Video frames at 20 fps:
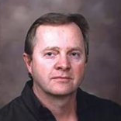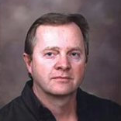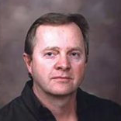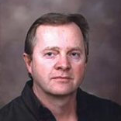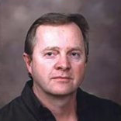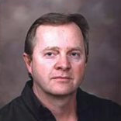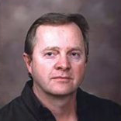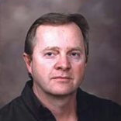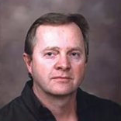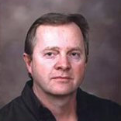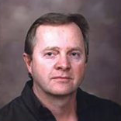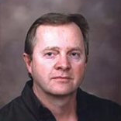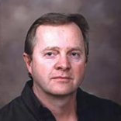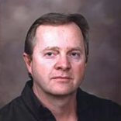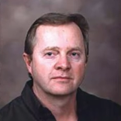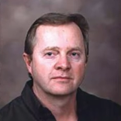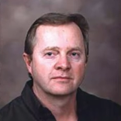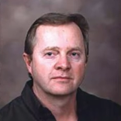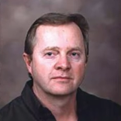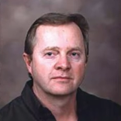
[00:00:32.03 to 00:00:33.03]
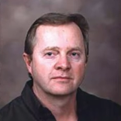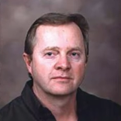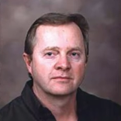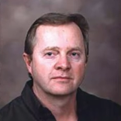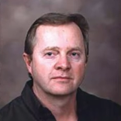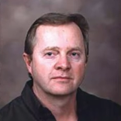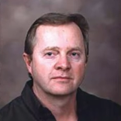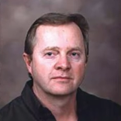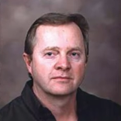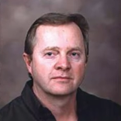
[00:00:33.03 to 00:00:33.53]

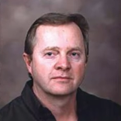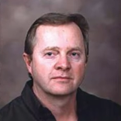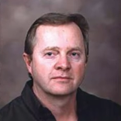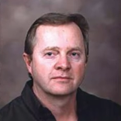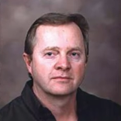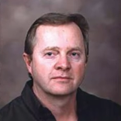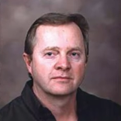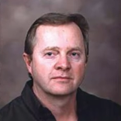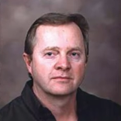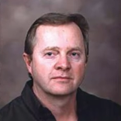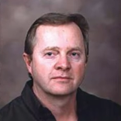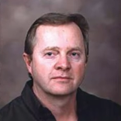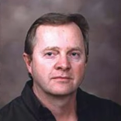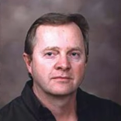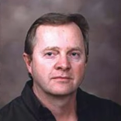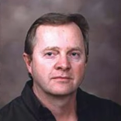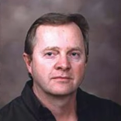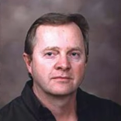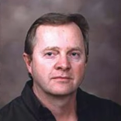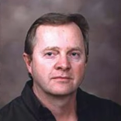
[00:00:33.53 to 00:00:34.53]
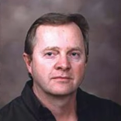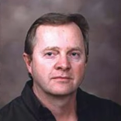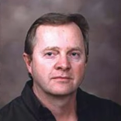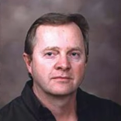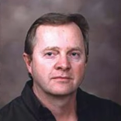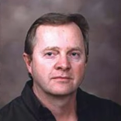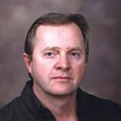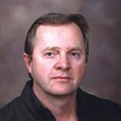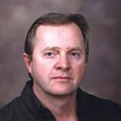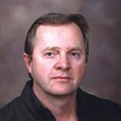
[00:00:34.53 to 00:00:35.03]

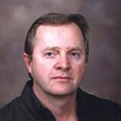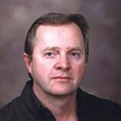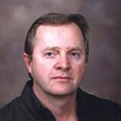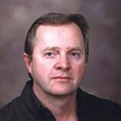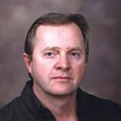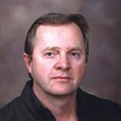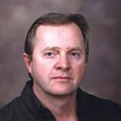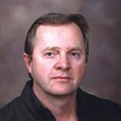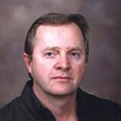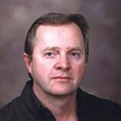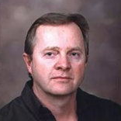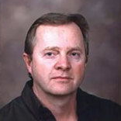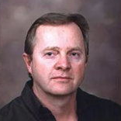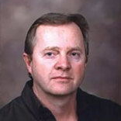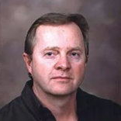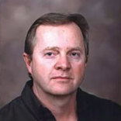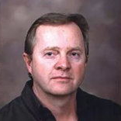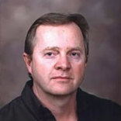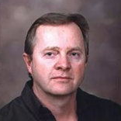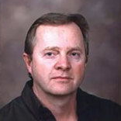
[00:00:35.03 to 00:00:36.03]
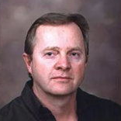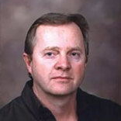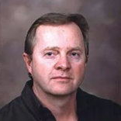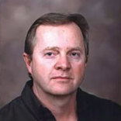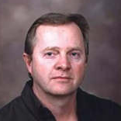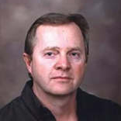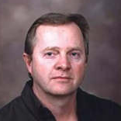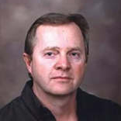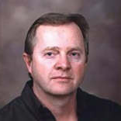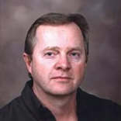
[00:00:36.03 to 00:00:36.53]

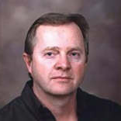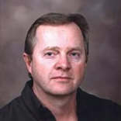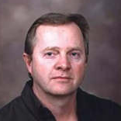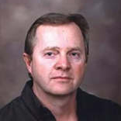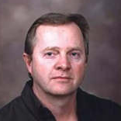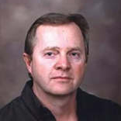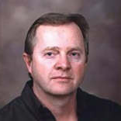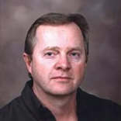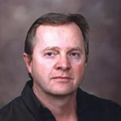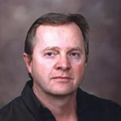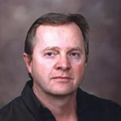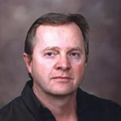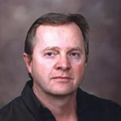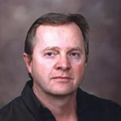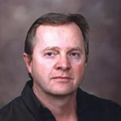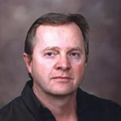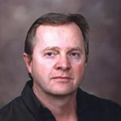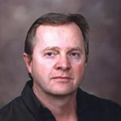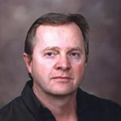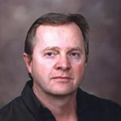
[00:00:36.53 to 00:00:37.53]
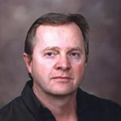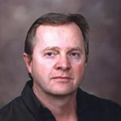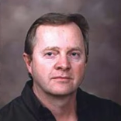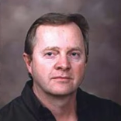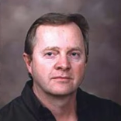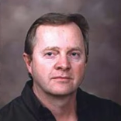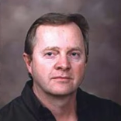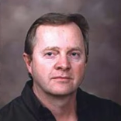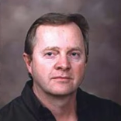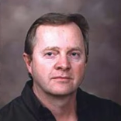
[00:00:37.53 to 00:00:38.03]

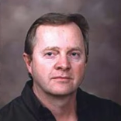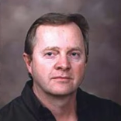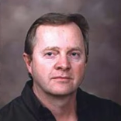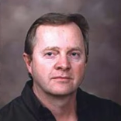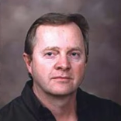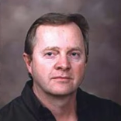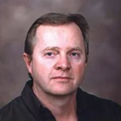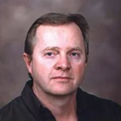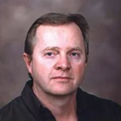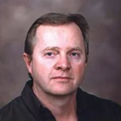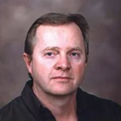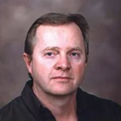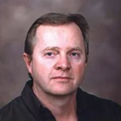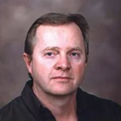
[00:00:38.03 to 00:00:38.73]
[no speech]